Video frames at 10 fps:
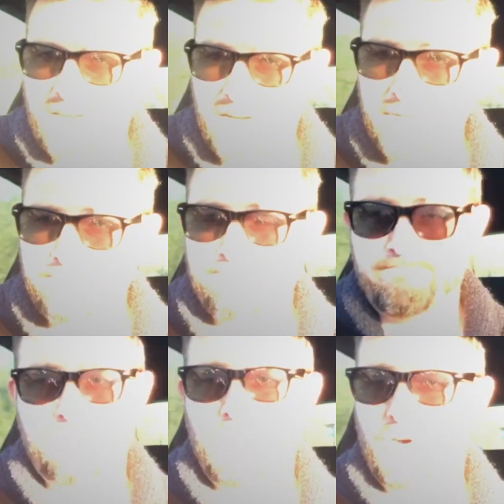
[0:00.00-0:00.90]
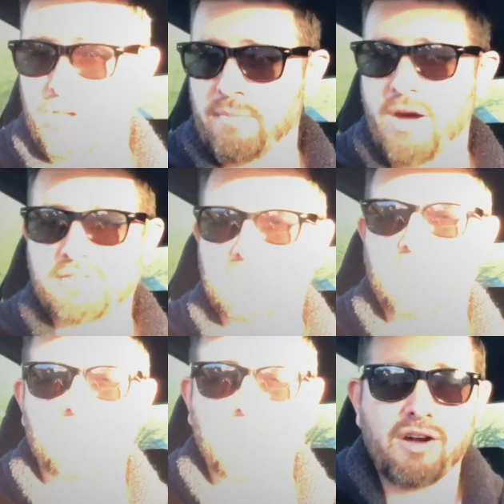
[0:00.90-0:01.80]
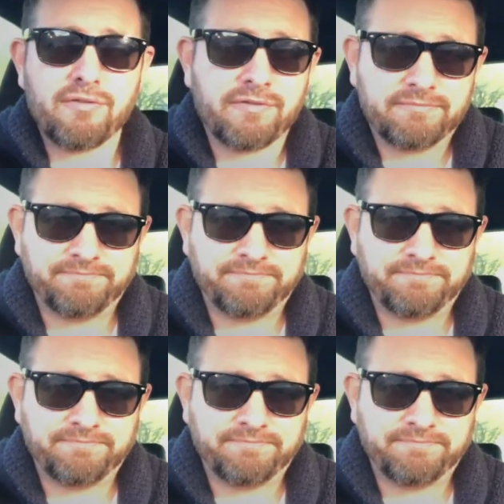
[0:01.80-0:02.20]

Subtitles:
R or the Mark 7 Golf.